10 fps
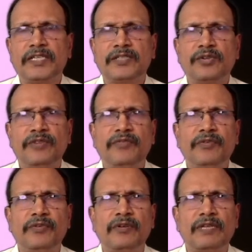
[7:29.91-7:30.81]
So if
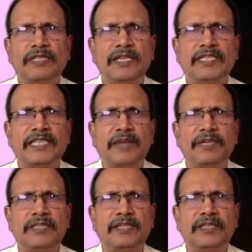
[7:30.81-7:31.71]
you grossly
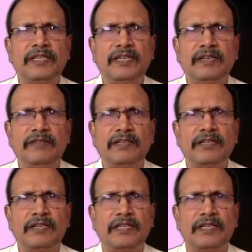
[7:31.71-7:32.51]
examining the liver